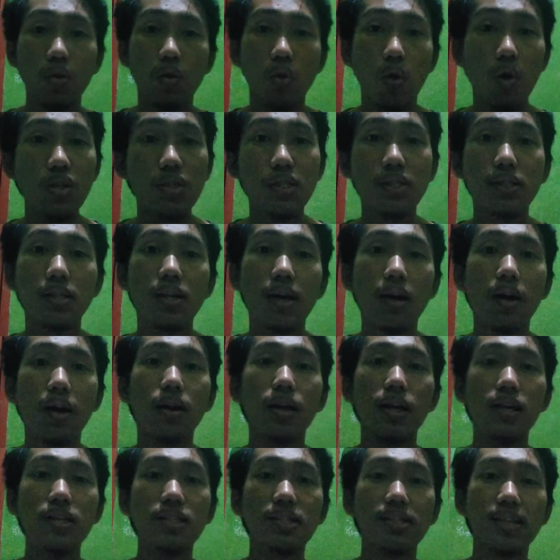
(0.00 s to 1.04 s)
consider
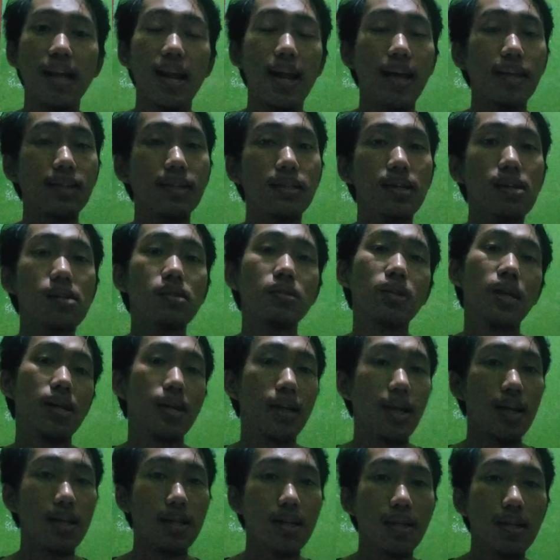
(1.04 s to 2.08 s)
in selecting
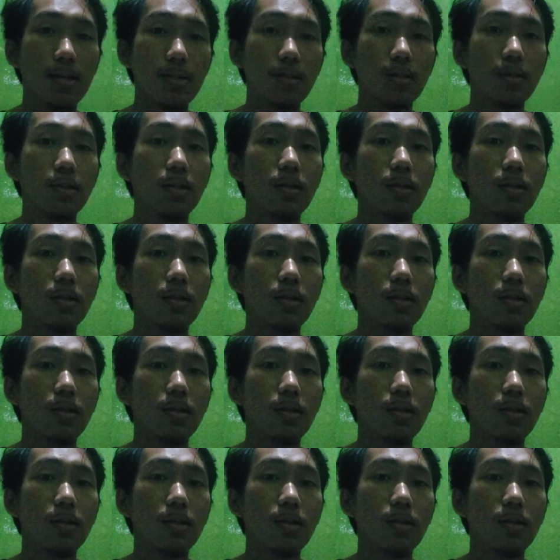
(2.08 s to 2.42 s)
targeted